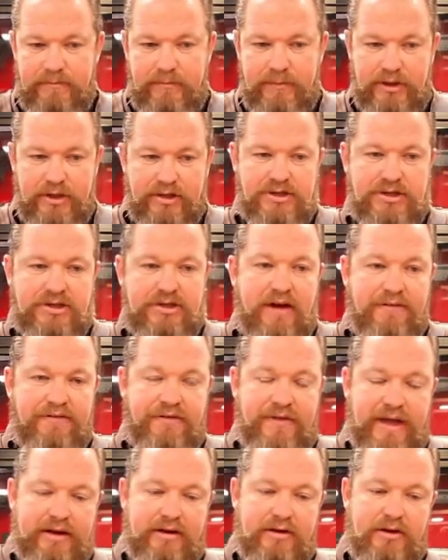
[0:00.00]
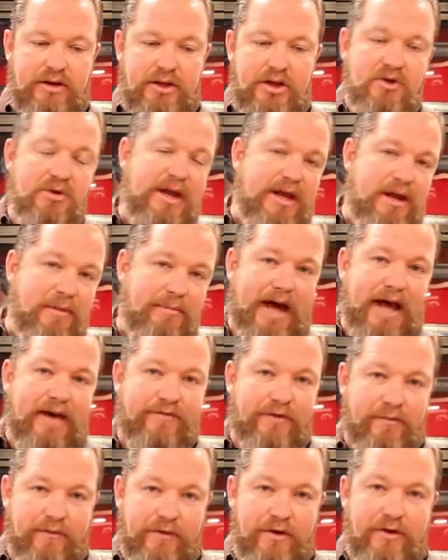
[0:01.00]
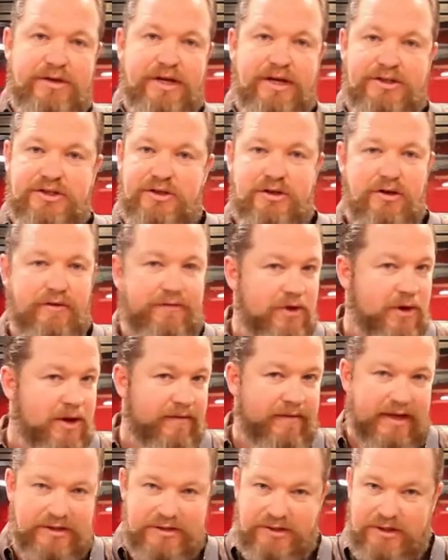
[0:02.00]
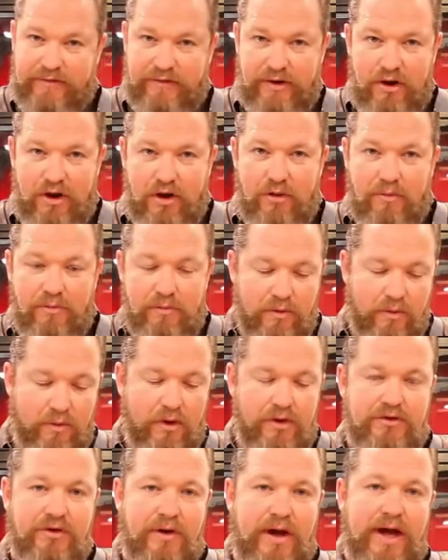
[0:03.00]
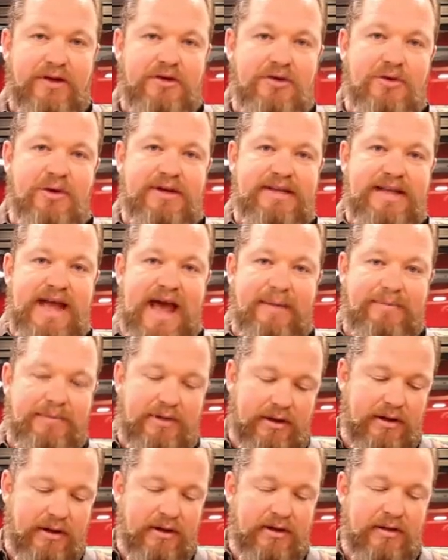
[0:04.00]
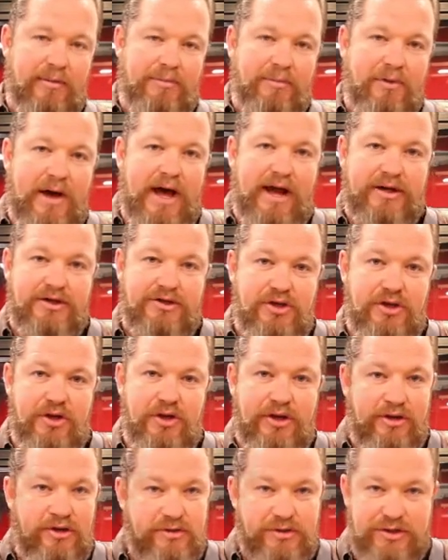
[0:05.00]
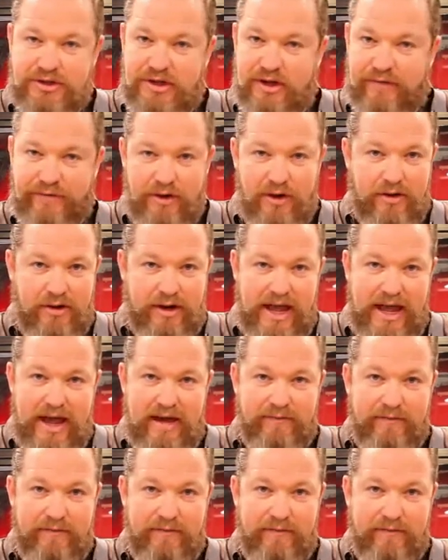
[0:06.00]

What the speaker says: the stuff that you need to buy from Vertx. If you have that stuff at home, we're trying to adapt the products so you can use the stuff you already have.